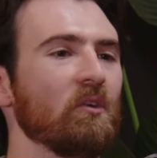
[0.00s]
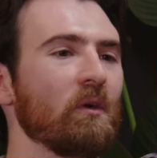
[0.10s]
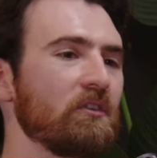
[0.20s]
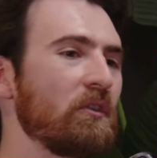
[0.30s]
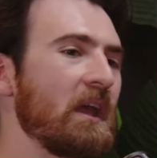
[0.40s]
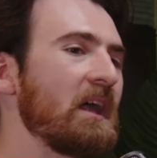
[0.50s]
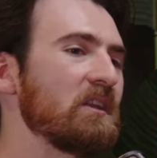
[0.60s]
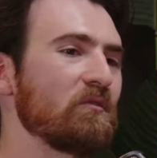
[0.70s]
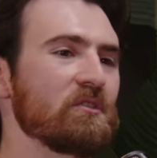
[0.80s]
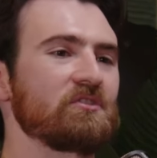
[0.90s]
wait to the
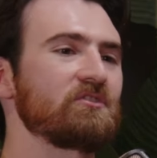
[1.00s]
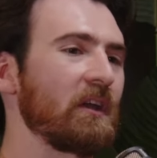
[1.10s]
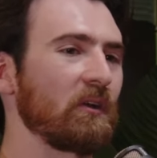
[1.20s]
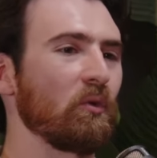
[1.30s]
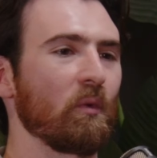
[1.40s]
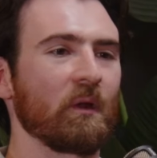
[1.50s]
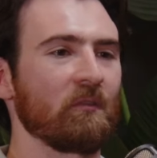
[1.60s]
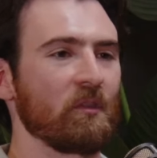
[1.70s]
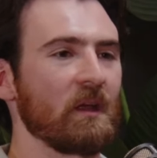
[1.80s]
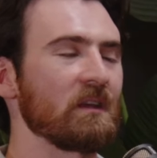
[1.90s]
end of this cycle,
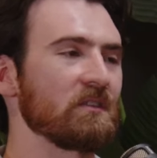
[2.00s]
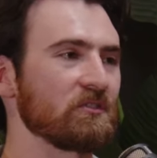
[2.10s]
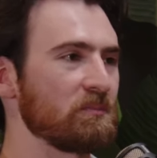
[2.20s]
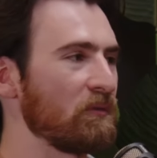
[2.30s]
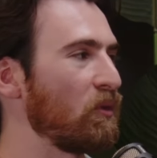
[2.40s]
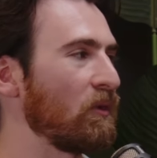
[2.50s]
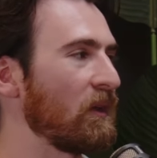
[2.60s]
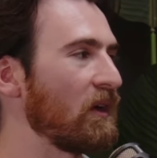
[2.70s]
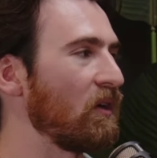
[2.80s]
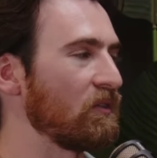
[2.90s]
whatever that is, before
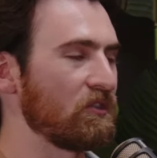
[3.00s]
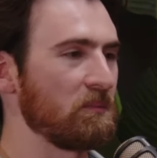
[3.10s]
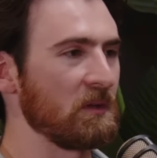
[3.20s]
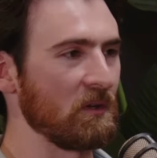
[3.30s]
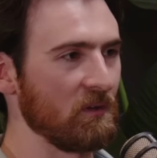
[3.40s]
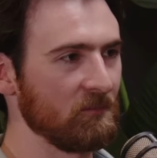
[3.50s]
they all disappear.